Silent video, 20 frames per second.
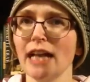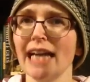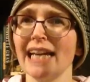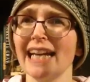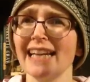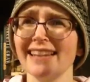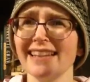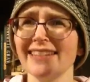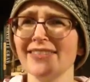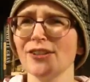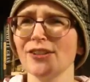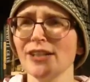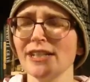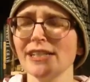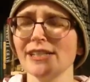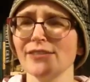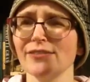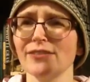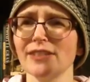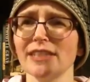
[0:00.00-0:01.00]
and I think there
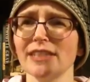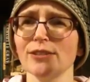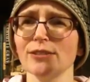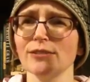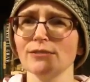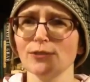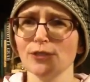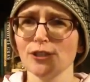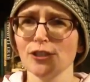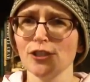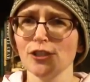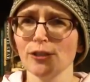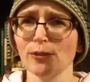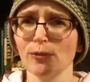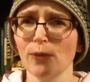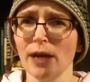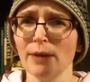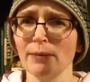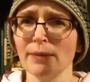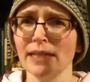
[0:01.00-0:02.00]
is a video of Christian
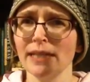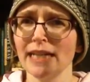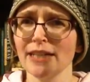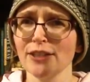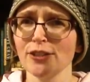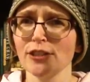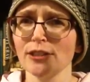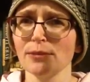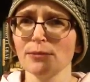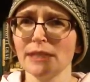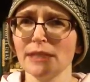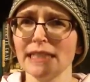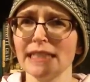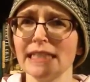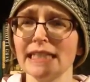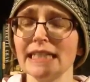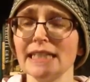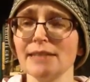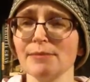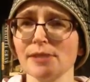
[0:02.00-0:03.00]
Wiman actually reading
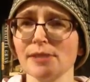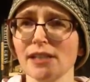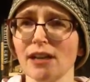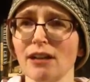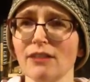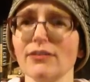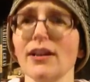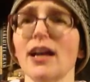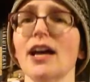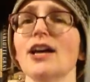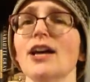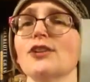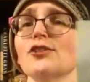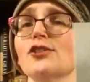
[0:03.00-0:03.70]
it himself.